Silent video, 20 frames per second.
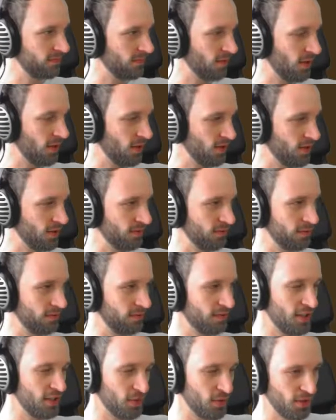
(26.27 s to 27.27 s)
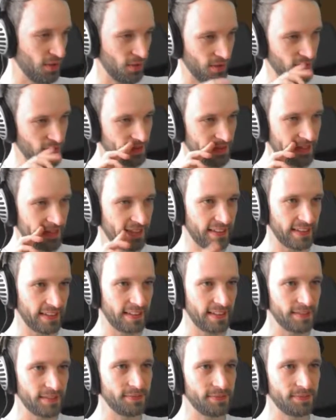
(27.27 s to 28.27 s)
odd visuals or anything like that.